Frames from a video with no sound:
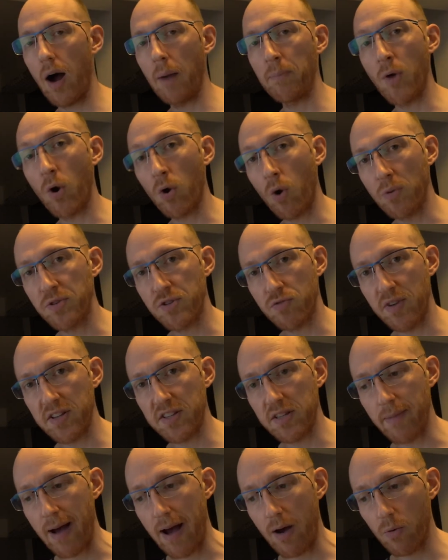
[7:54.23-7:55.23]
I'm not going to
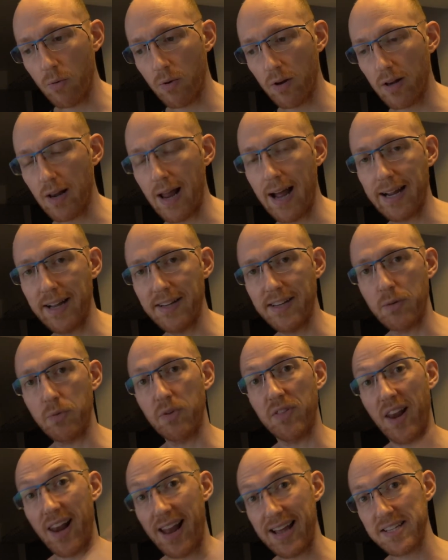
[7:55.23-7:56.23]
read them out like I did
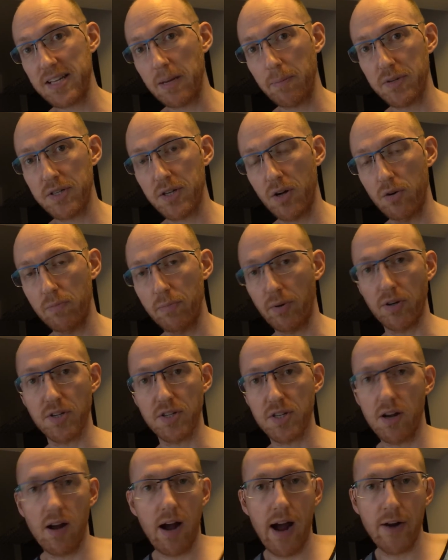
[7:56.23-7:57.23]
with the last episode
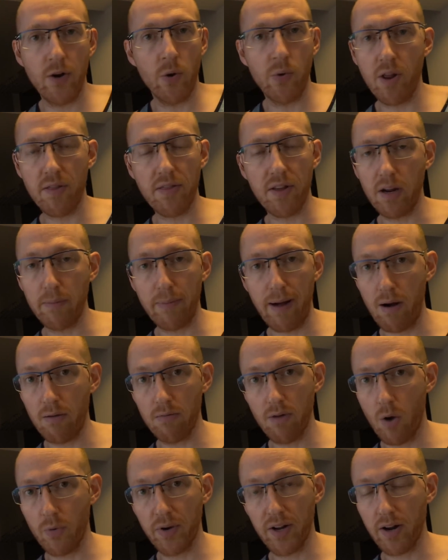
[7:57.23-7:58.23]
because I know nothing
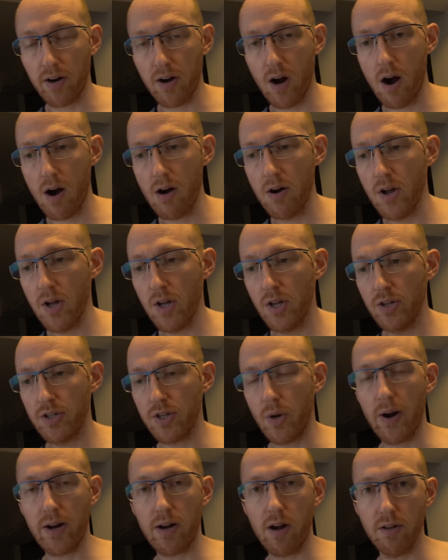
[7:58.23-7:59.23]
about owning a car,
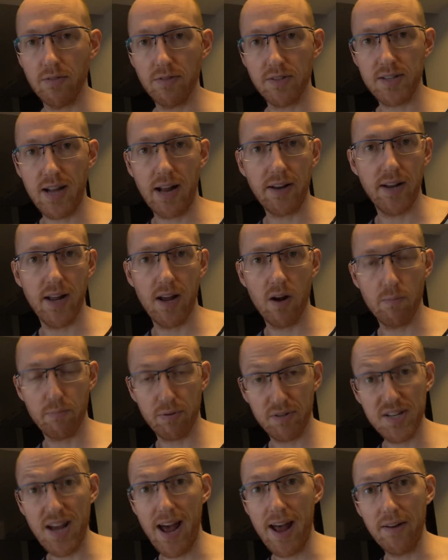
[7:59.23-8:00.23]
so I can't stand here and
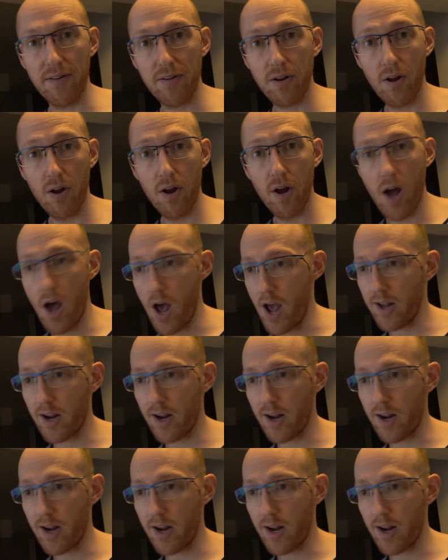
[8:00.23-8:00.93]
pretend, hey